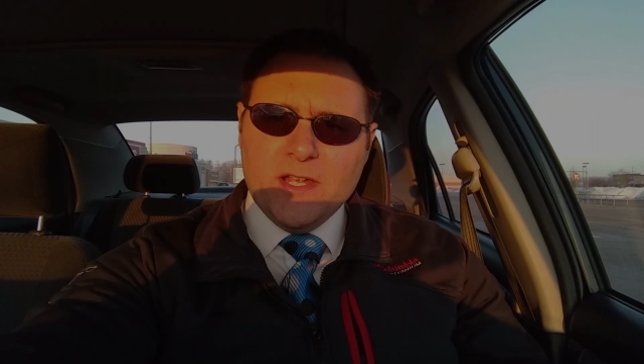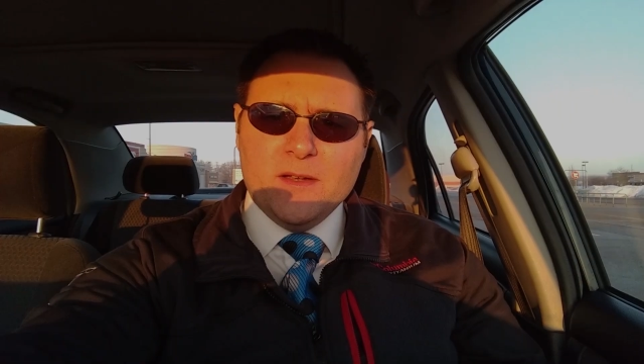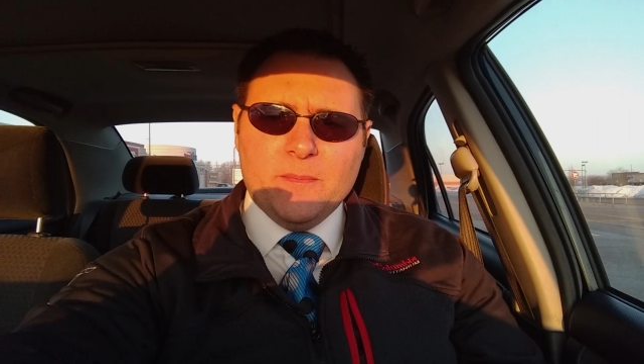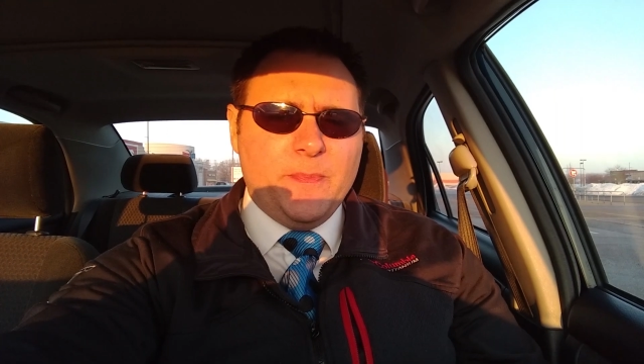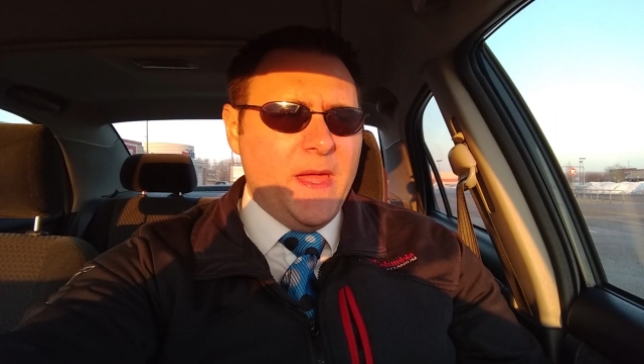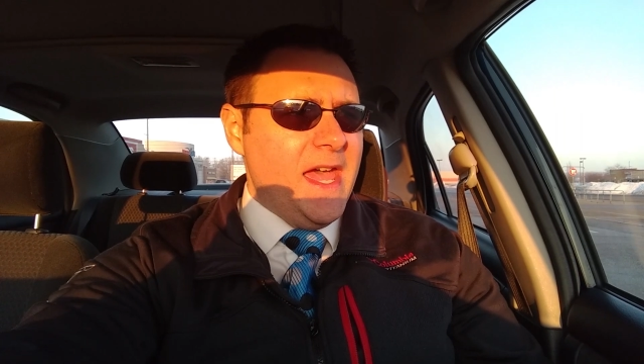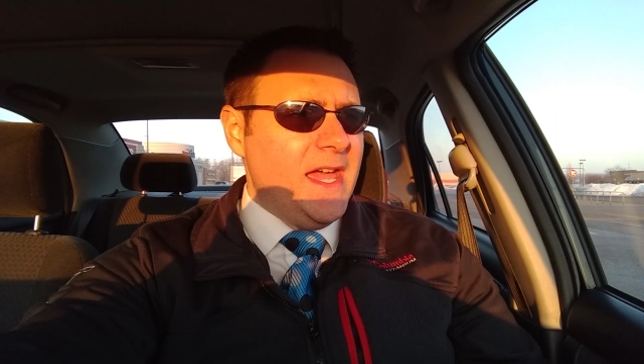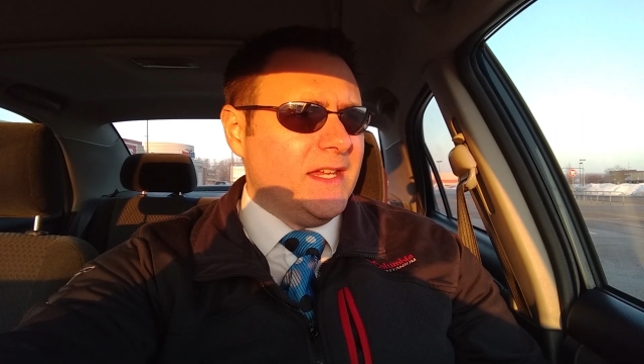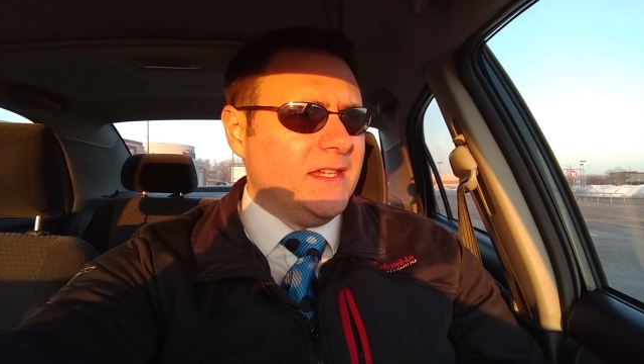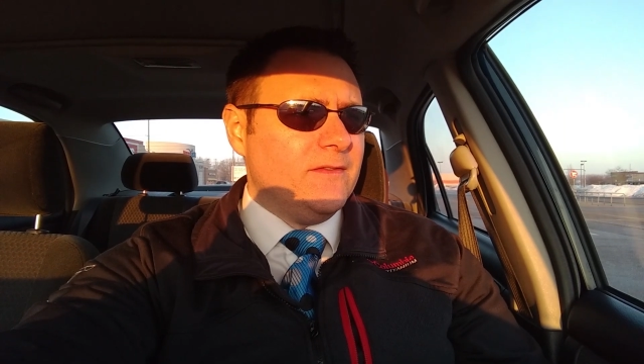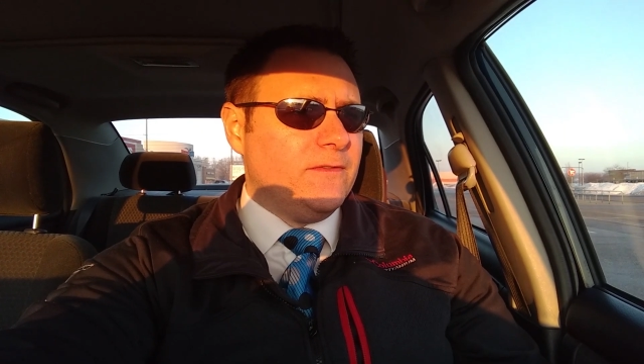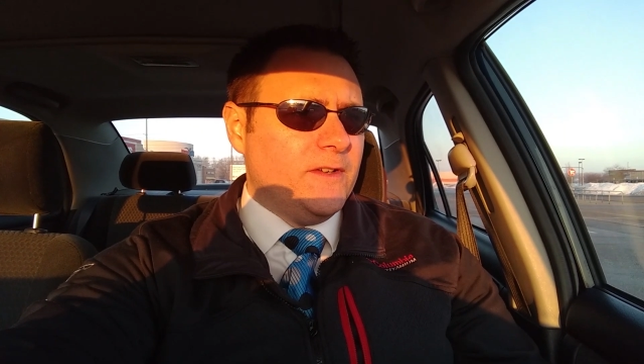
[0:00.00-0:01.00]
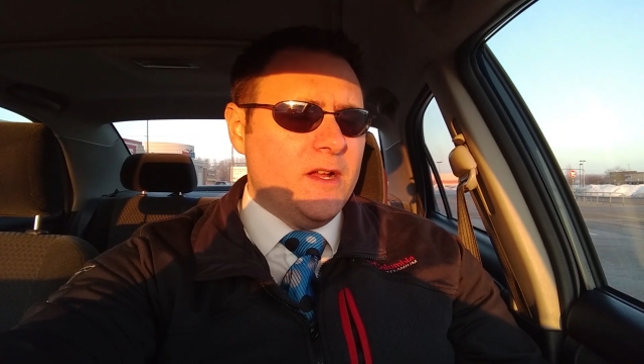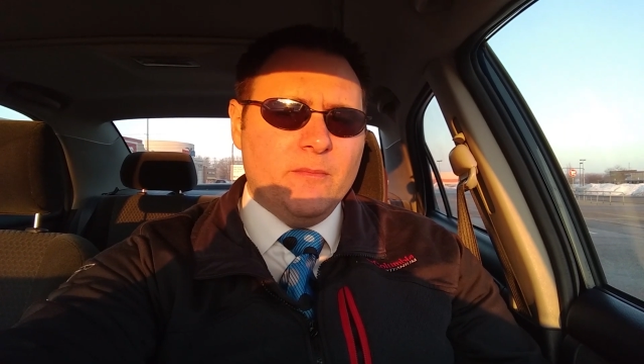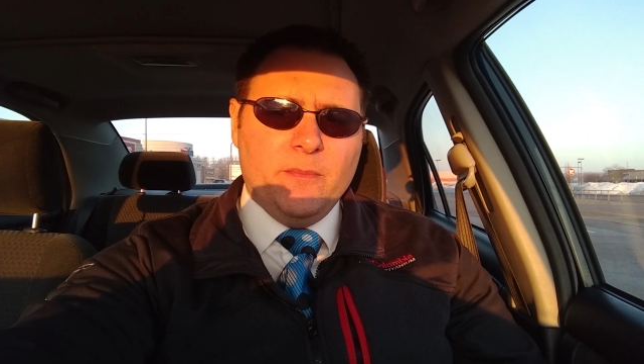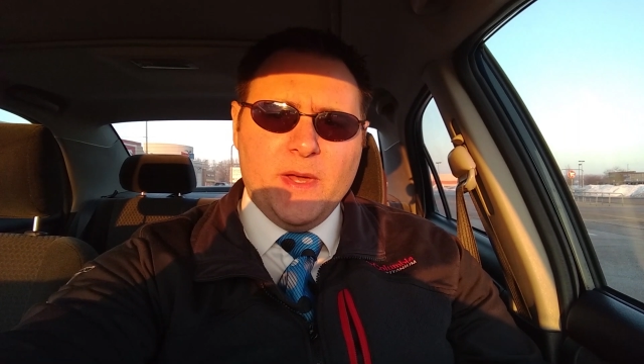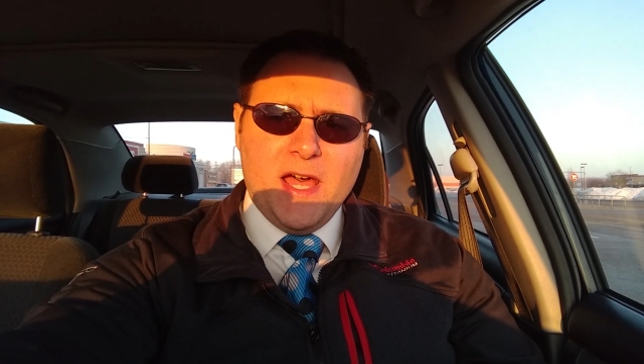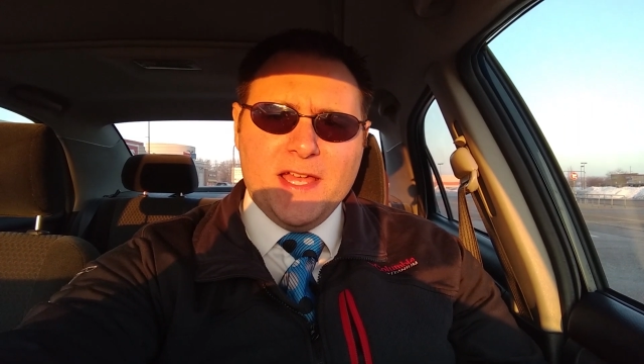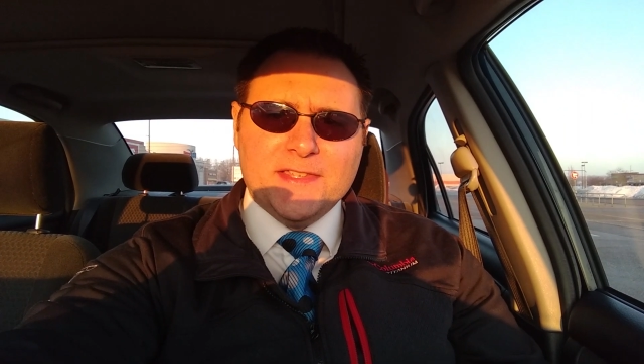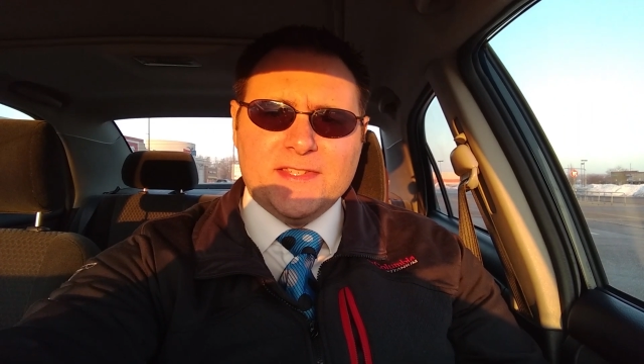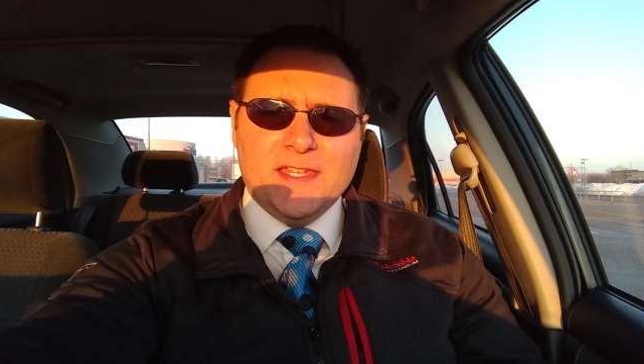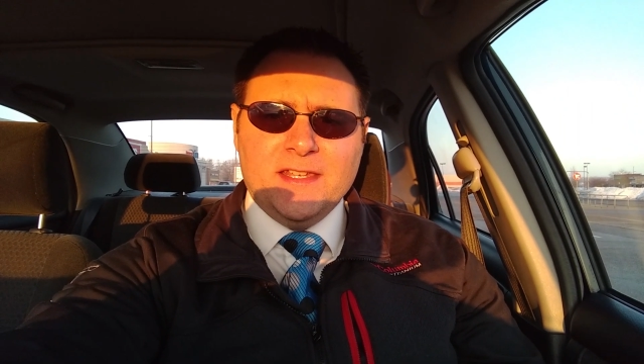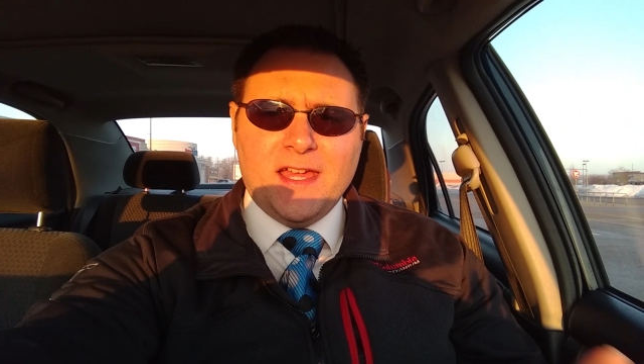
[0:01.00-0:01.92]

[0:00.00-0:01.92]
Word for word: are back from Boston.